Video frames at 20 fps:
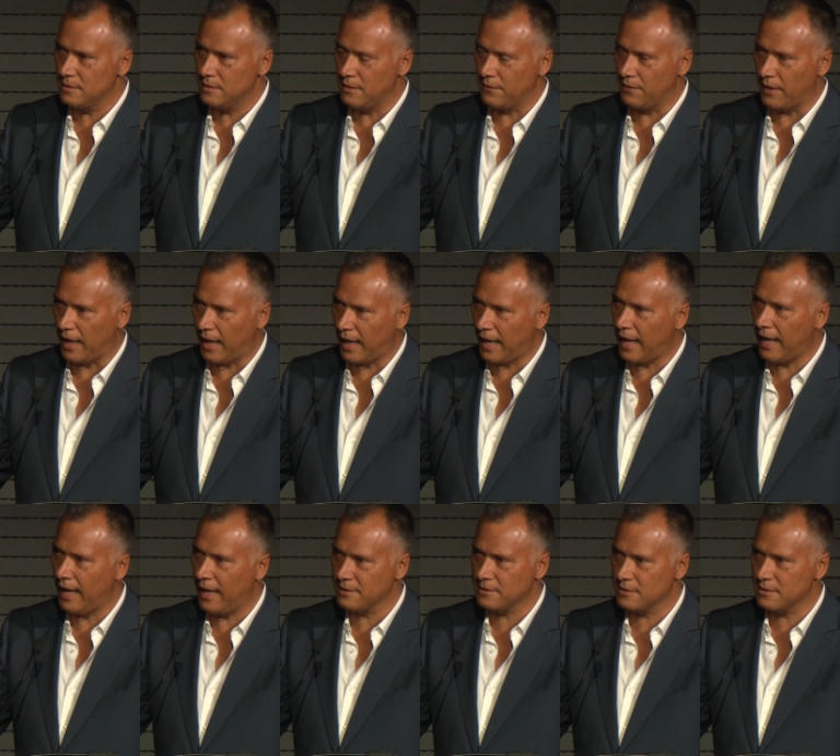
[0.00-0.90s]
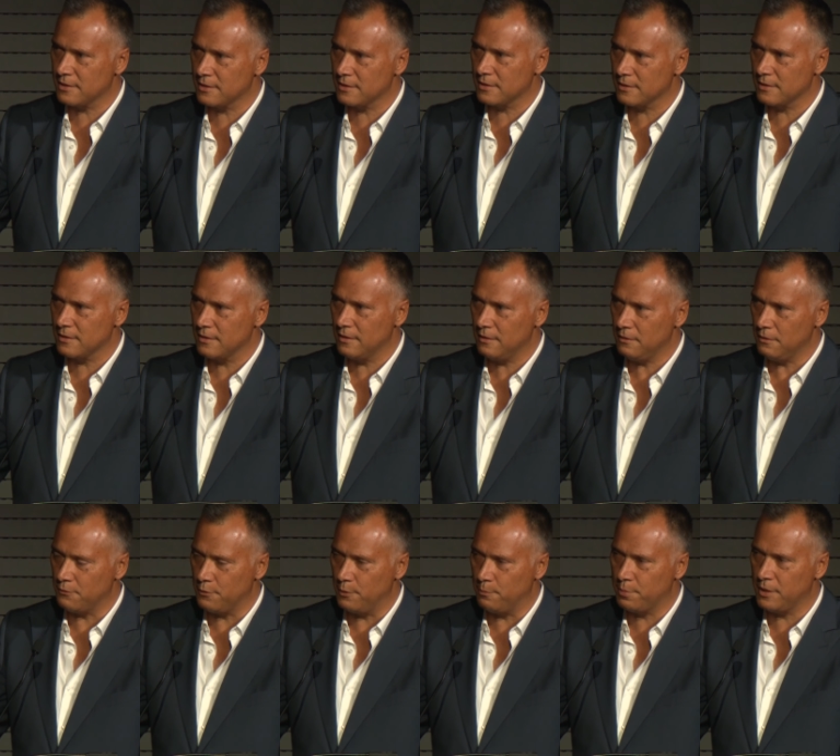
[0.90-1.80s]
and the hearts
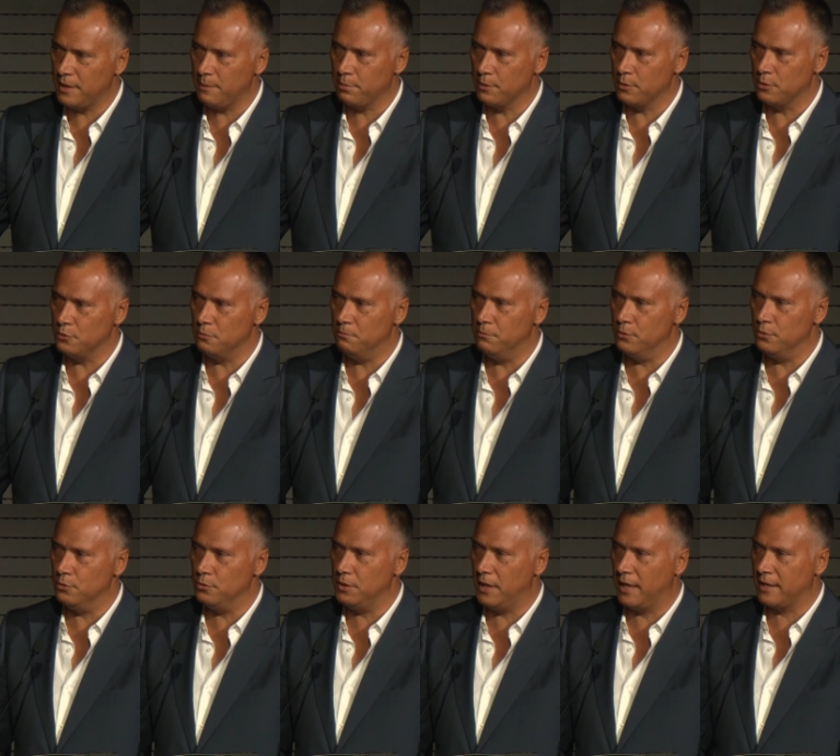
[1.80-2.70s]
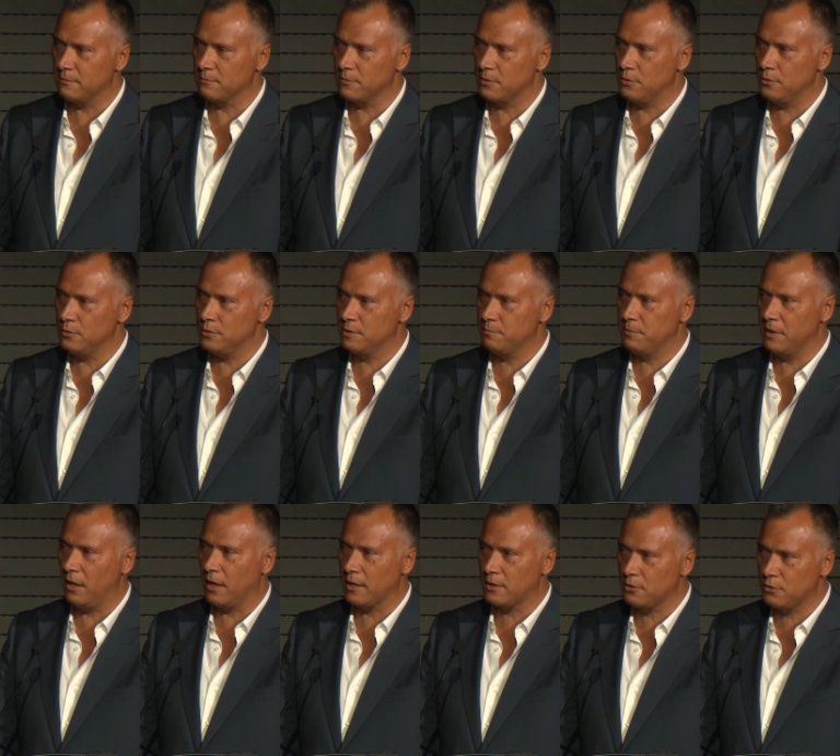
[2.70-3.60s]
of the people who booed Adam Goodes,
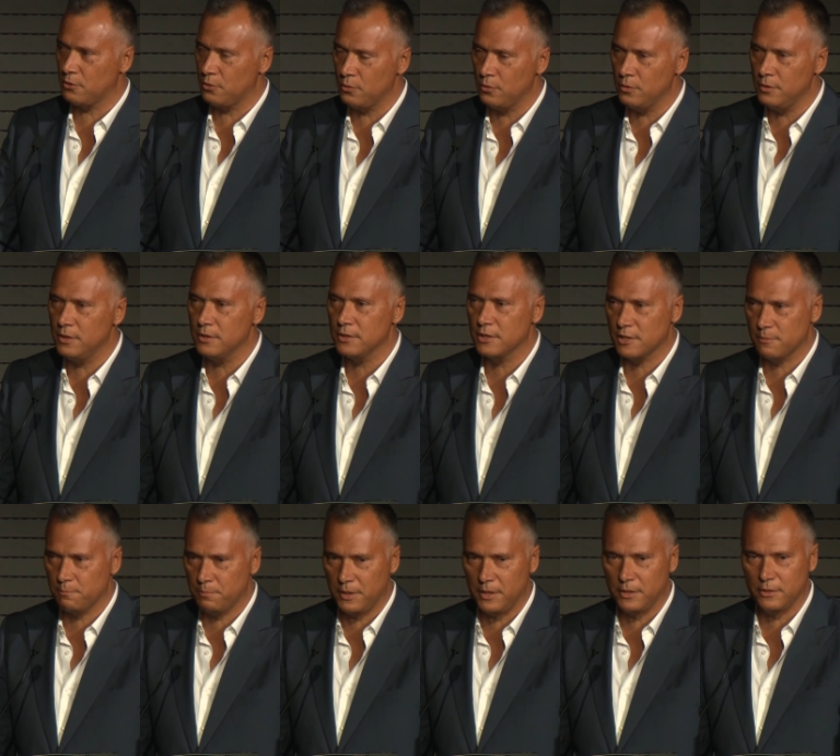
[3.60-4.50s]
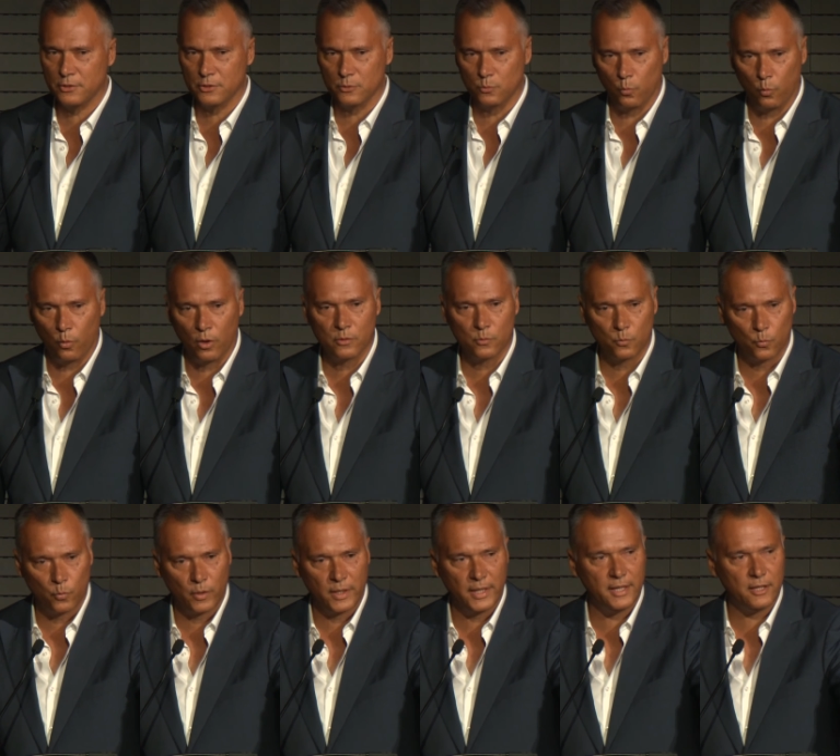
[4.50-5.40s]
but I could speak to what
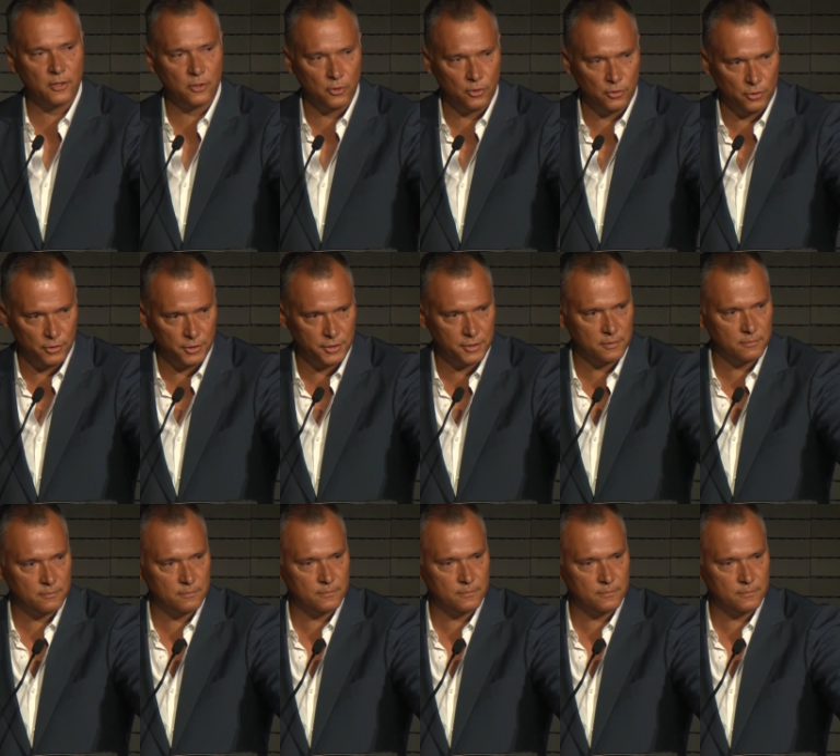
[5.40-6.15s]
we heard.